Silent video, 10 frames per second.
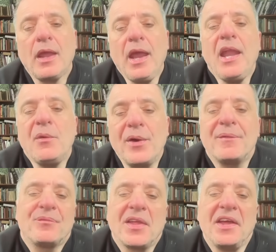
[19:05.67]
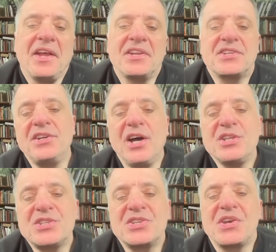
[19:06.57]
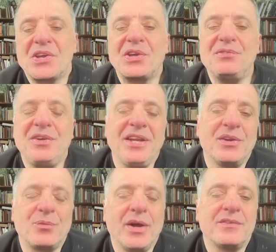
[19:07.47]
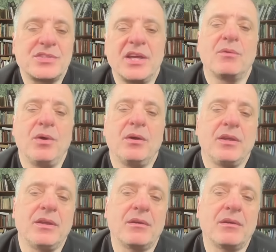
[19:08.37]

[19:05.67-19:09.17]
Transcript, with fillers: Anyway, it's a nice, convenient way of saying, well,